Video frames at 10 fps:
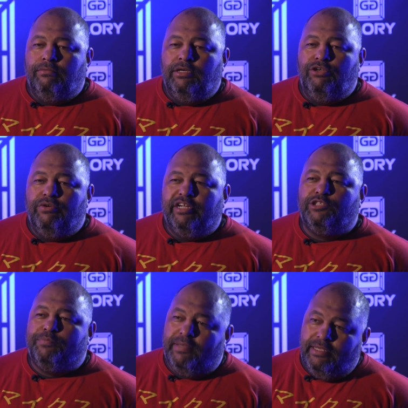when you
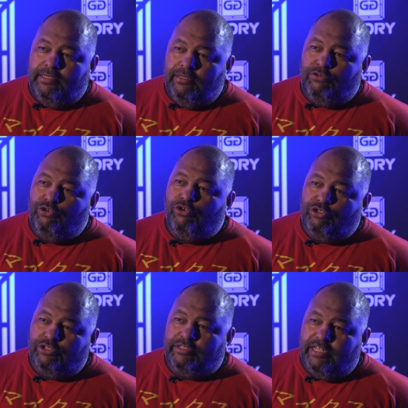explain the
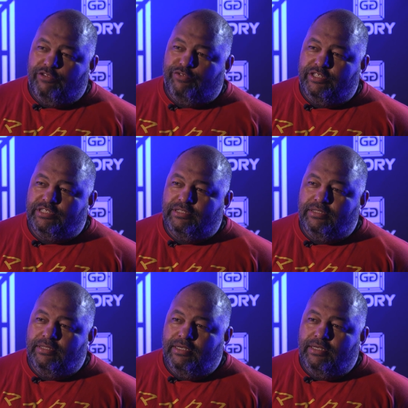rules on television